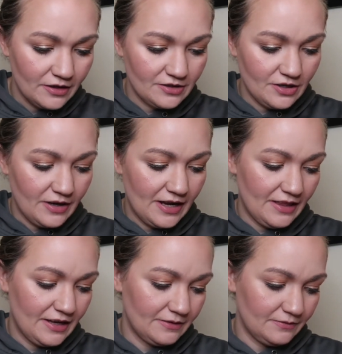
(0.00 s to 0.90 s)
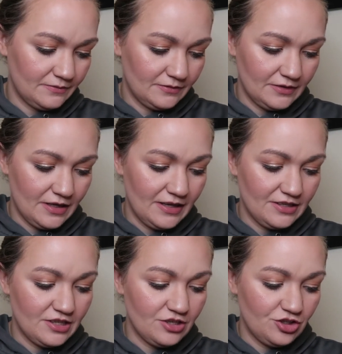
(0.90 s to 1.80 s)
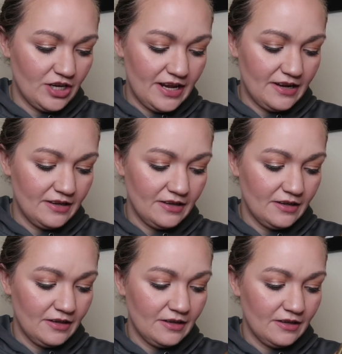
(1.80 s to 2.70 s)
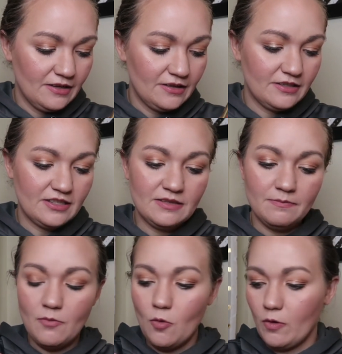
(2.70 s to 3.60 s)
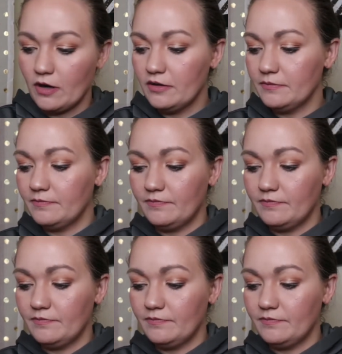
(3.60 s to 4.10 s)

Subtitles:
sorry, is the shade S'more.